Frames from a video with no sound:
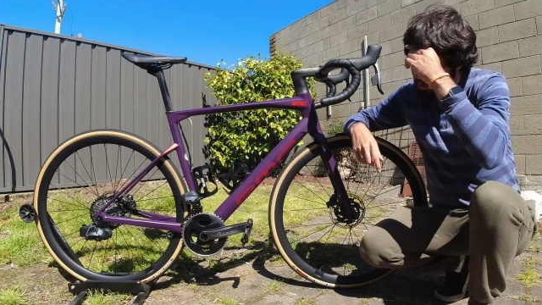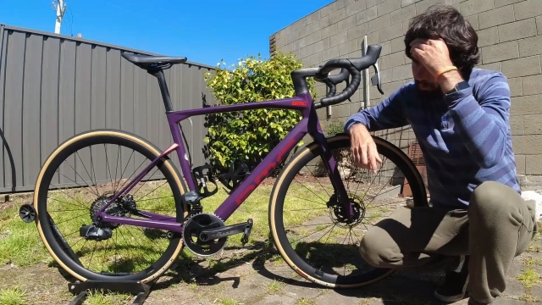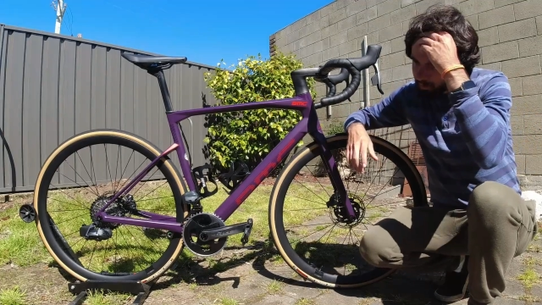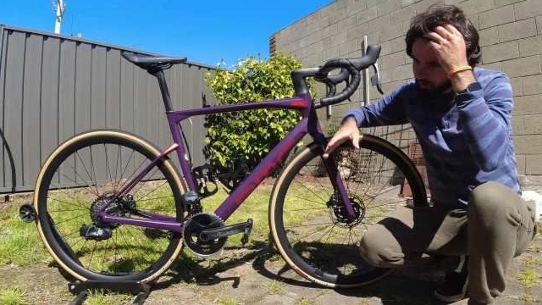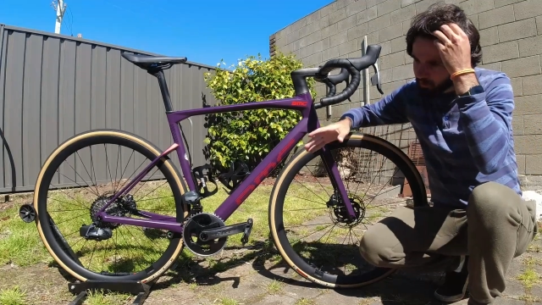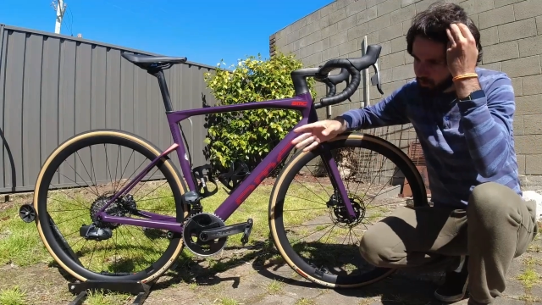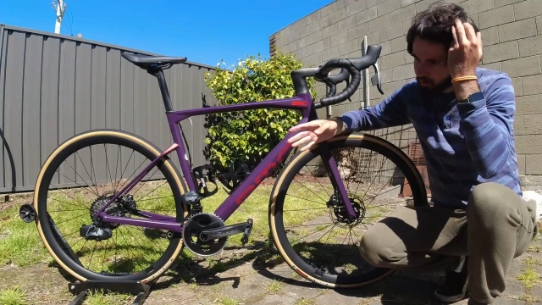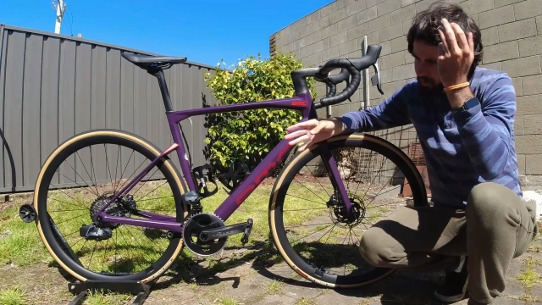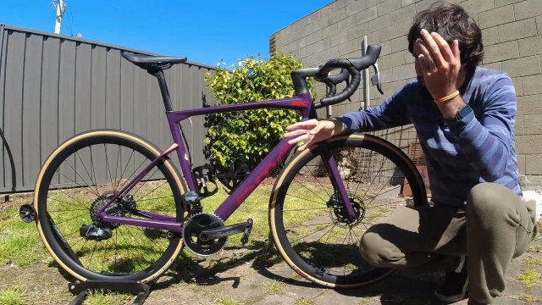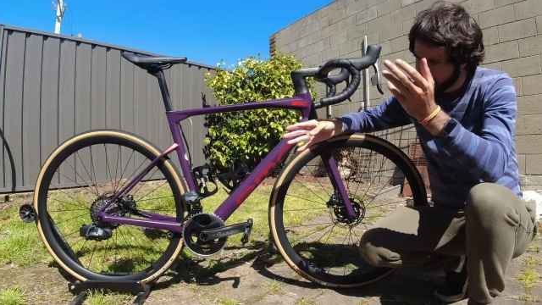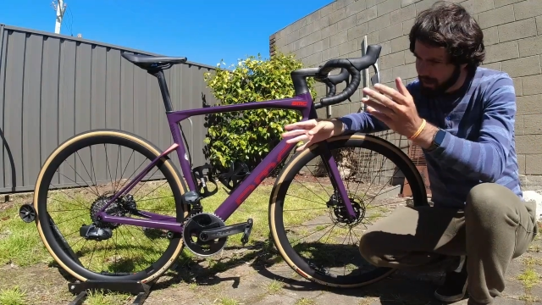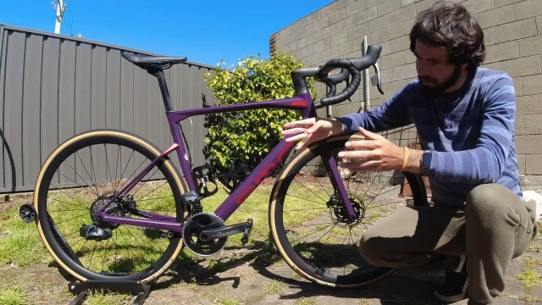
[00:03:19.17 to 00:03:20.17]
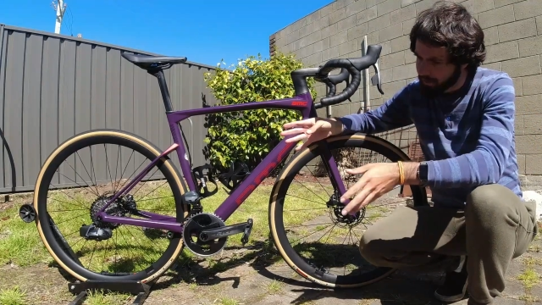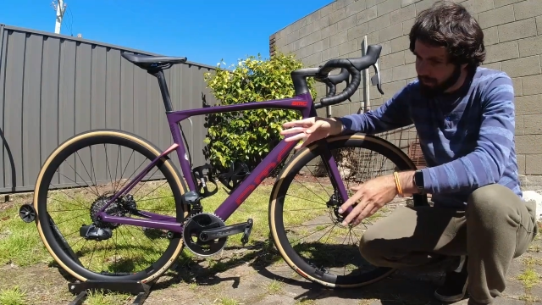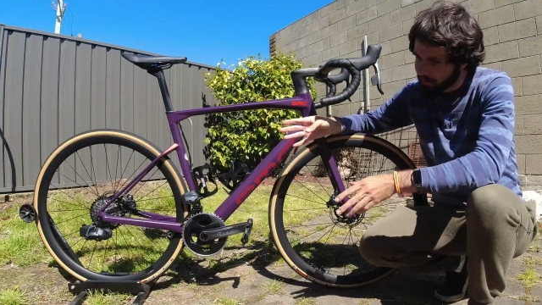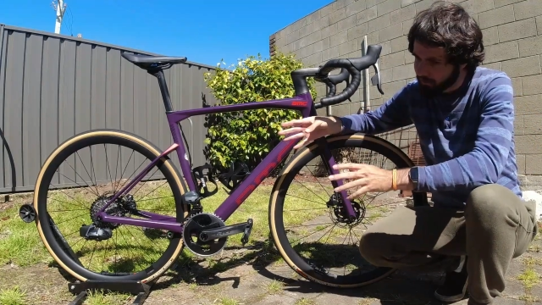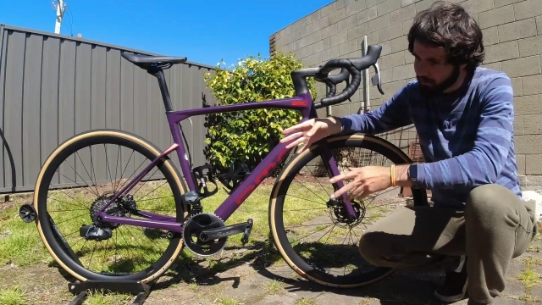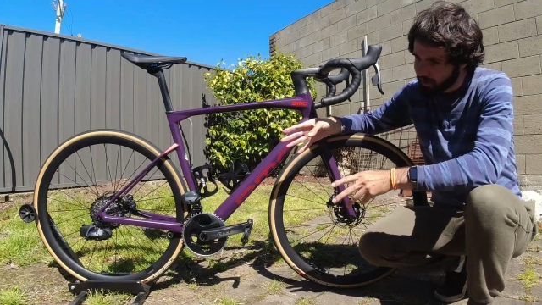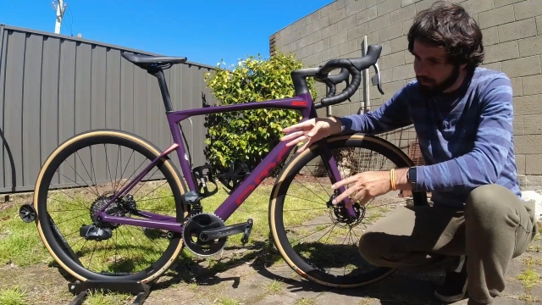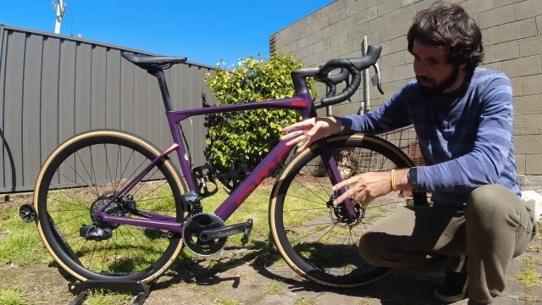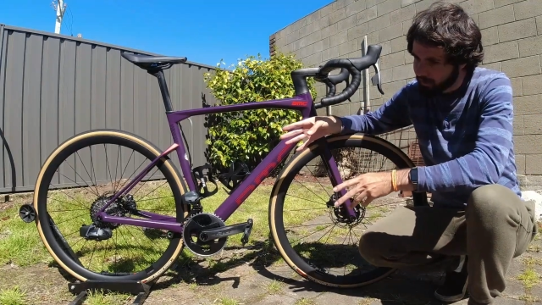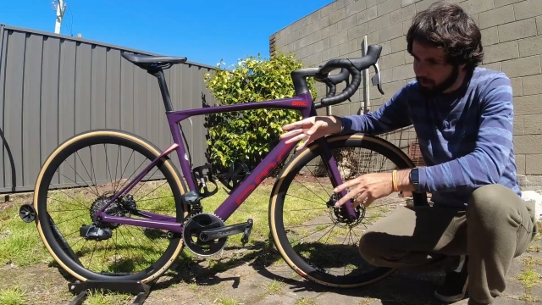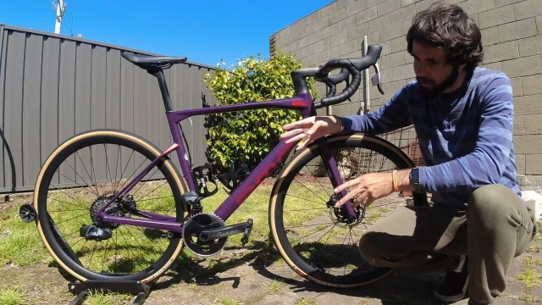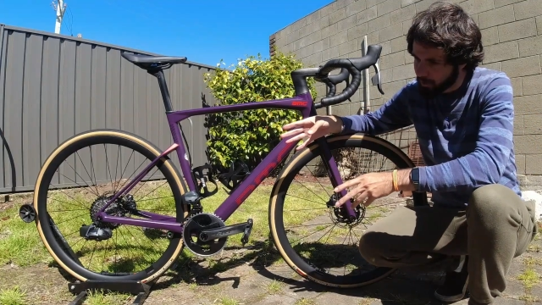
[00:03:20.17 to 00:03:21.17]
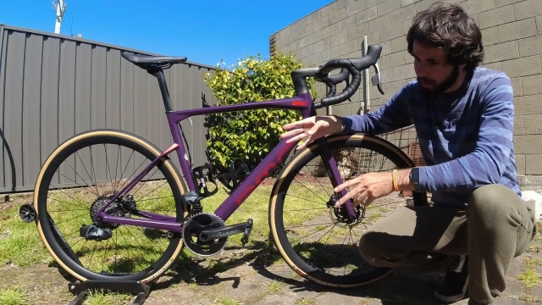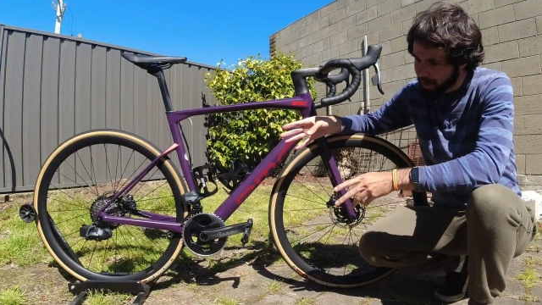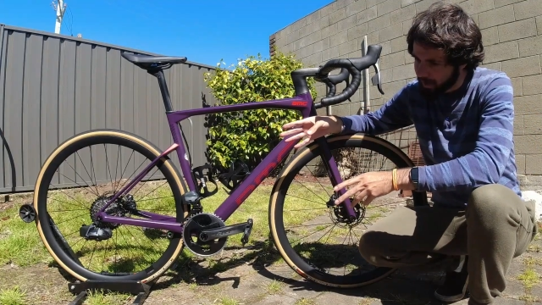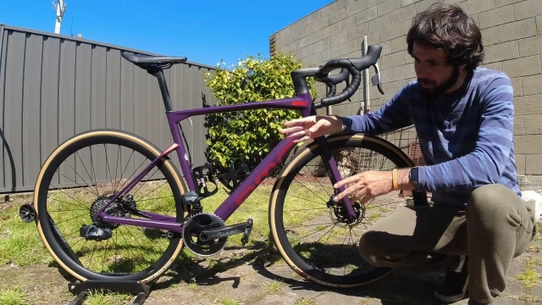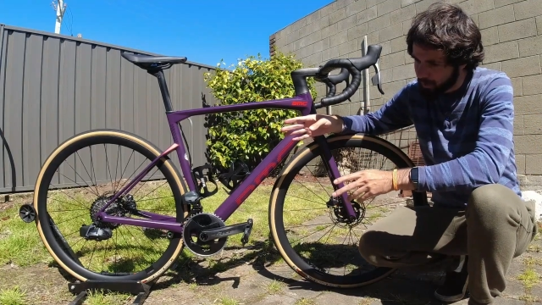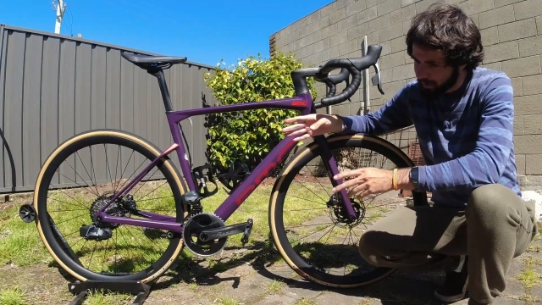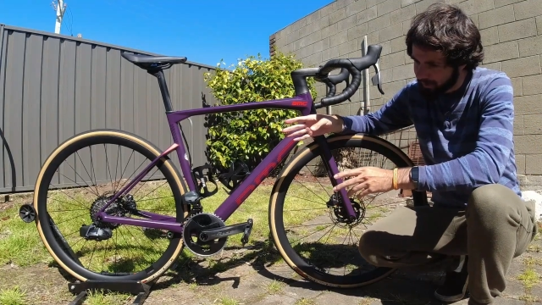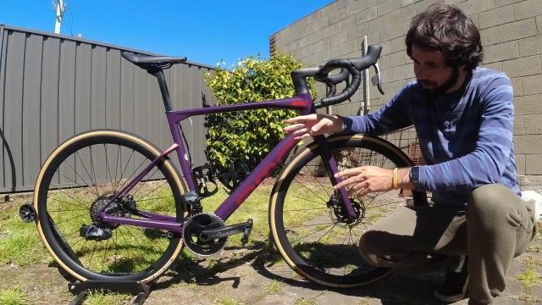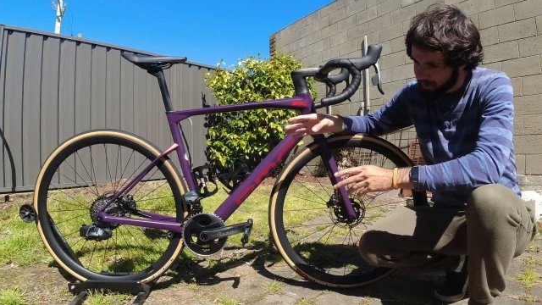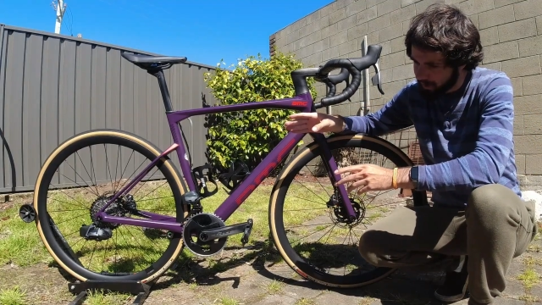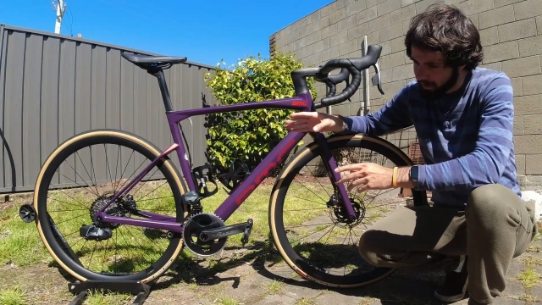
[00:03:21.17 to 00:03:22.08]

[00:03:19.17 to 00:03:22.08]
because you haven't adjusted on the back, but